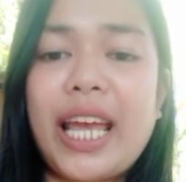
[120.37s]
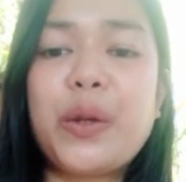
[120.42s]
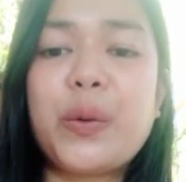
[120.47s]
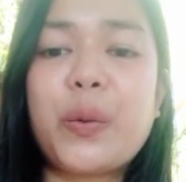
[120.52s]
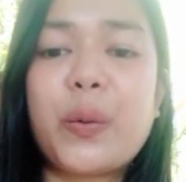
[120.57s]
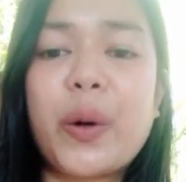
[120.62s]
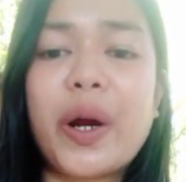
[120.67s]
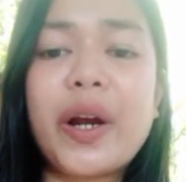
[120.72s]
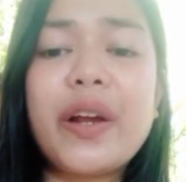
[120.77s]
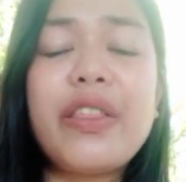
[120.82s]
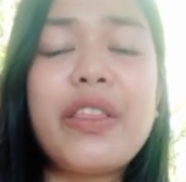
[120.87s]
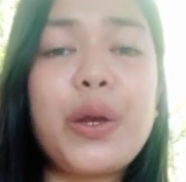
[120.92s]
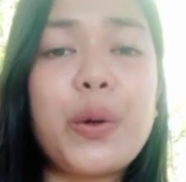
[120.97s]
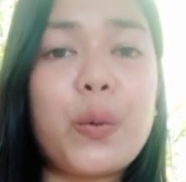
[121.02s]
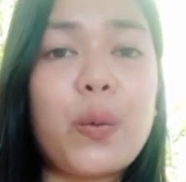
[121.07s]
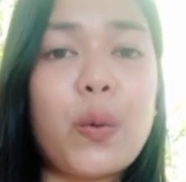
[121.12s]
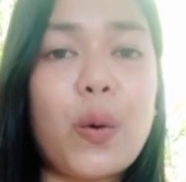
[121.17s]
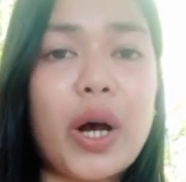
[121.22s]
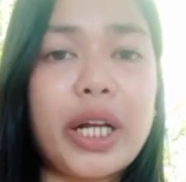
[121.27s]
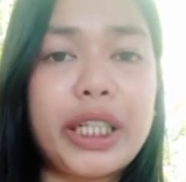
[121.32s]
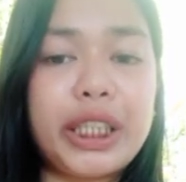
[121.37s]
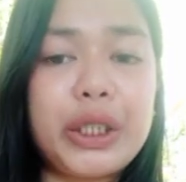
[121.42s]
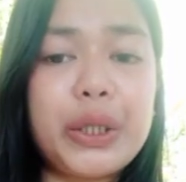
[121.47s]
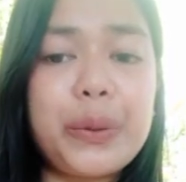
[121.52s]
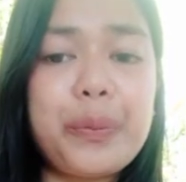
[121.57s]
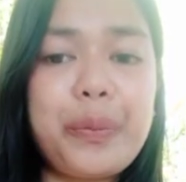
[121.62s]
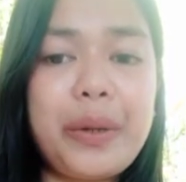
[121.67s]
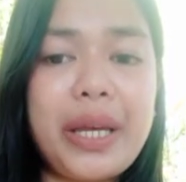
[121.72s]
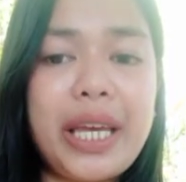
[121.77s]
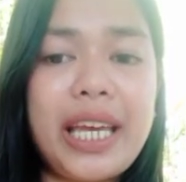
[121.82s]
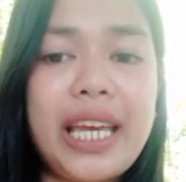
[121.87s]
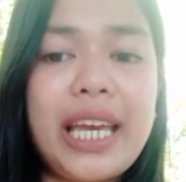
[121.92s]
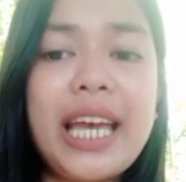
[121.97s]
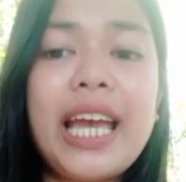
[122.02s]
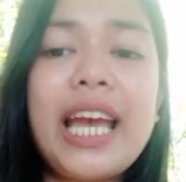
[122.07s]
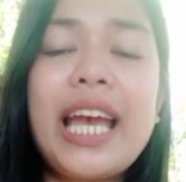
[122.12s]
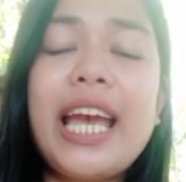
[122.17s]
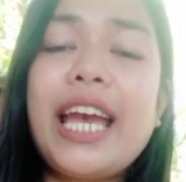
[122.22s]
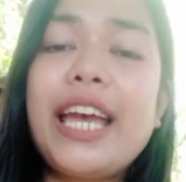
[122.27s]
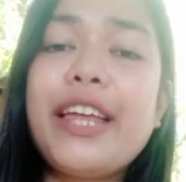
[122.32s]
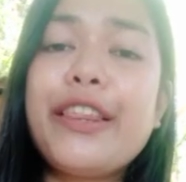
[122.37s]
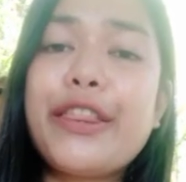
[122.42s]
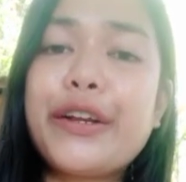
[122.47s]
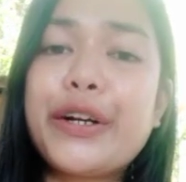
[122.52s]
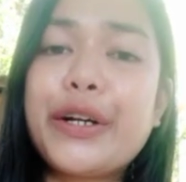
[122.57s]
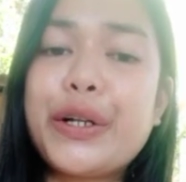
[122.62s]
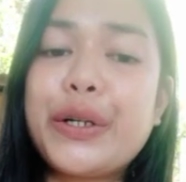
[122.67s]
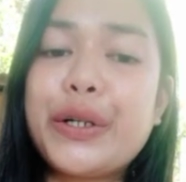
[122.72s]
and where they want to be in their